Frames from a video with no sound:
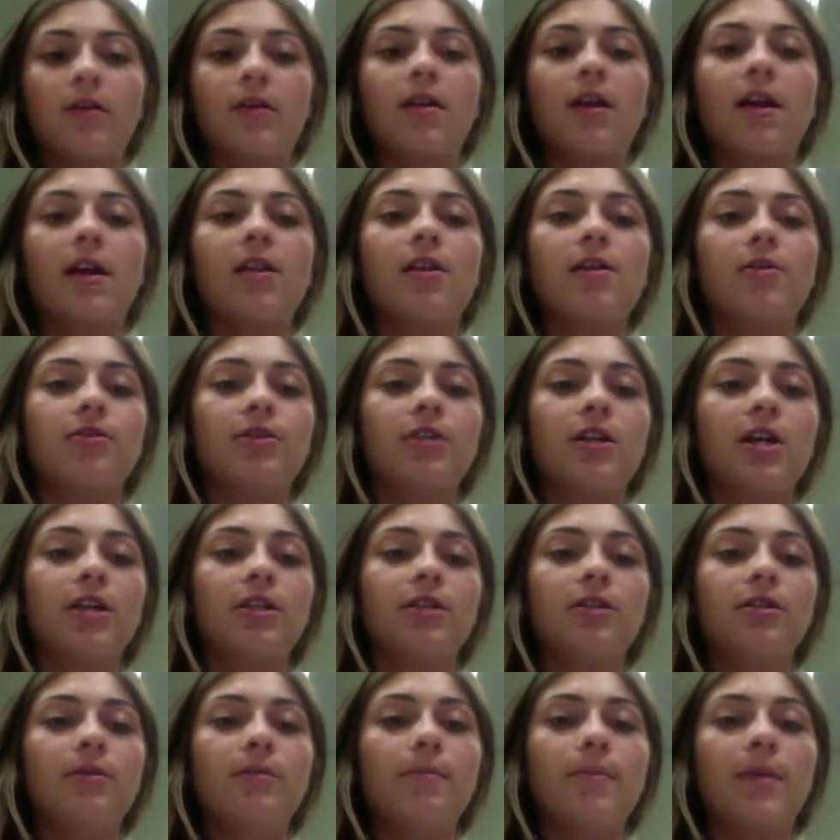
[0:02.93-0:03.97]
Hello,
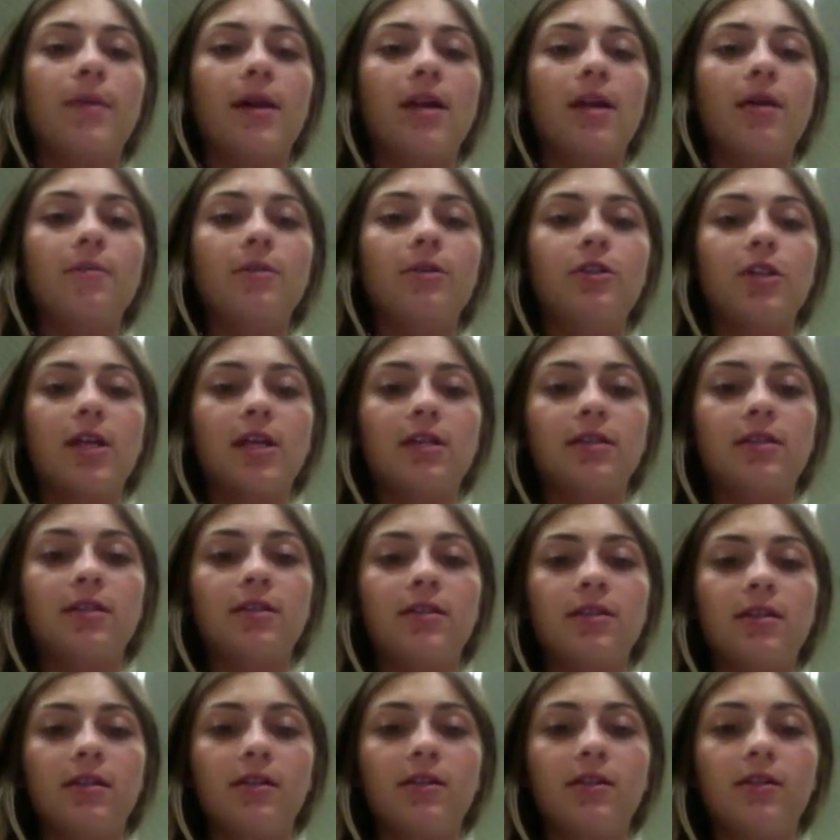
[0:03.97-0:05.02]
Judge. My name is Jessica
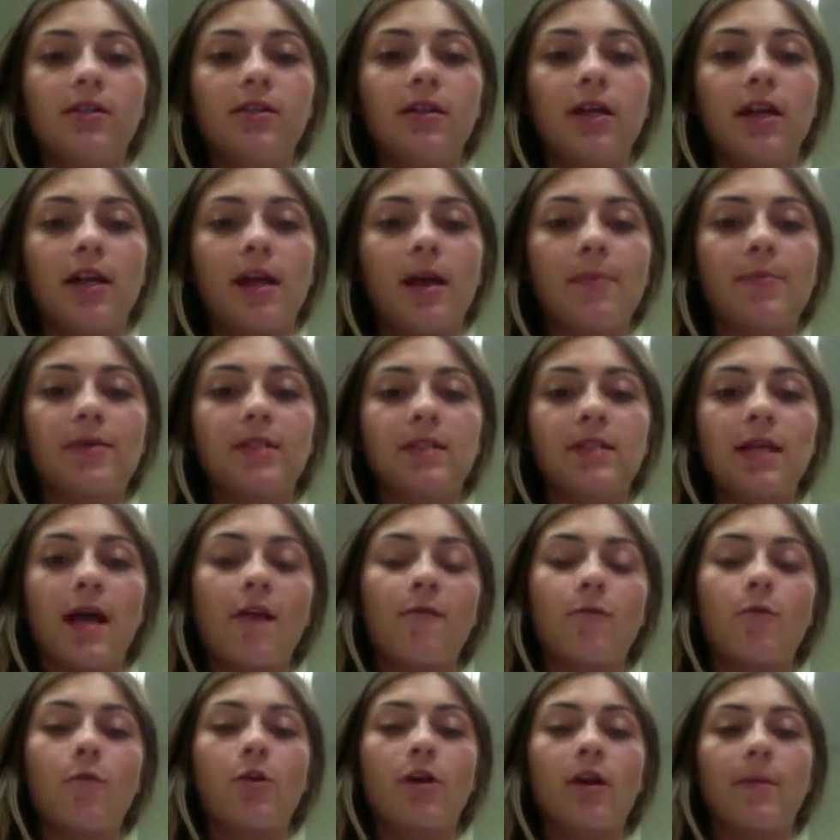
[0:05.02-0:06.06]
Siegel, and I am a
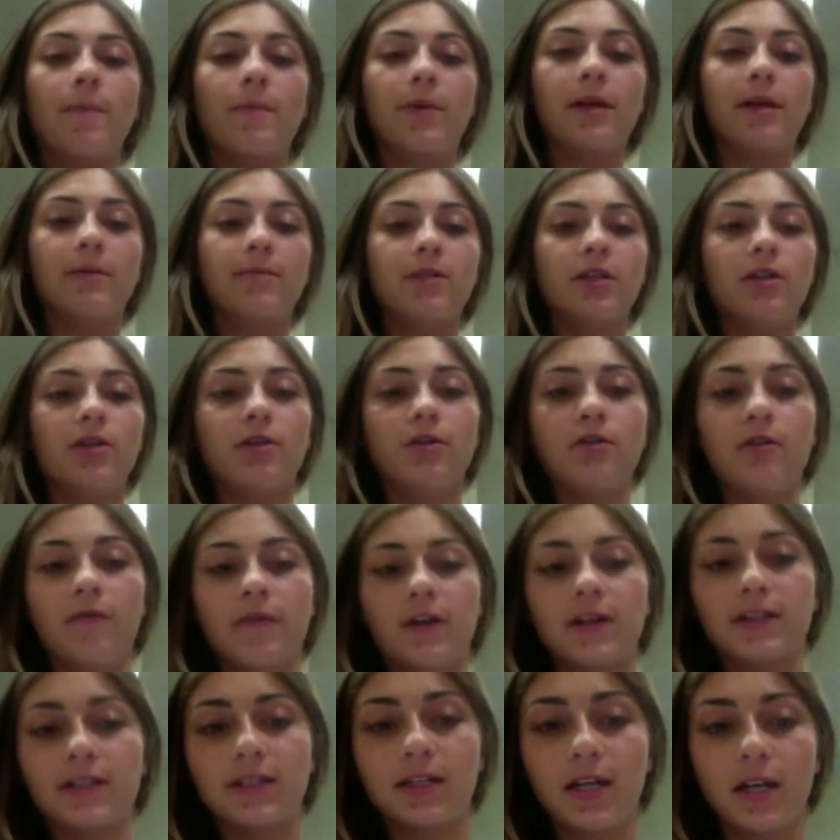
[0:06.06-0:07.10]
sophomore at Binghamton
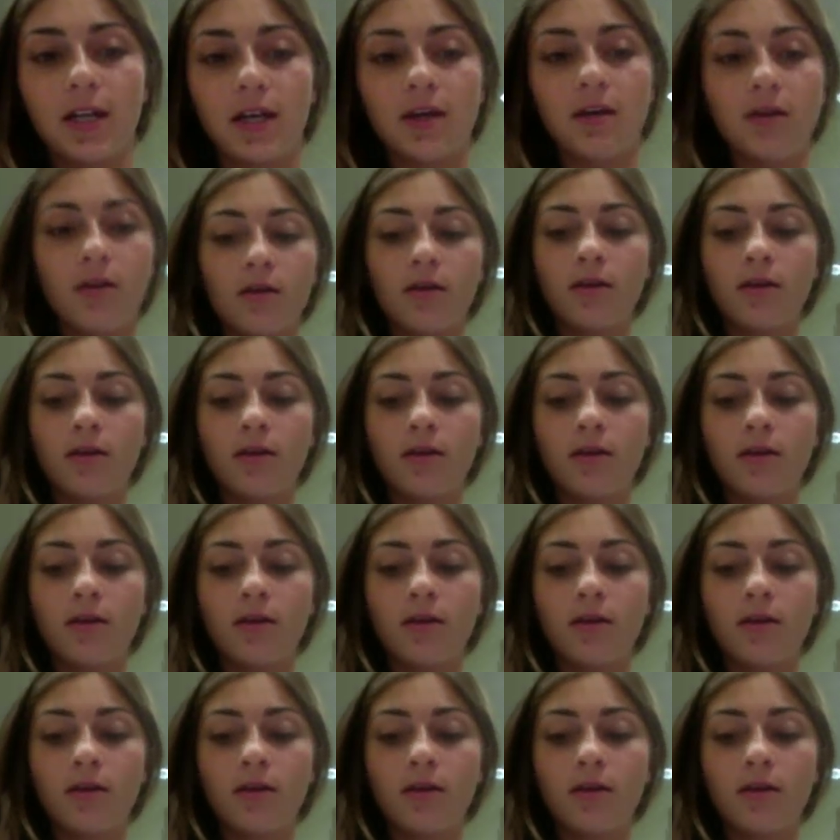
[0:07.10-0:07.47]
University.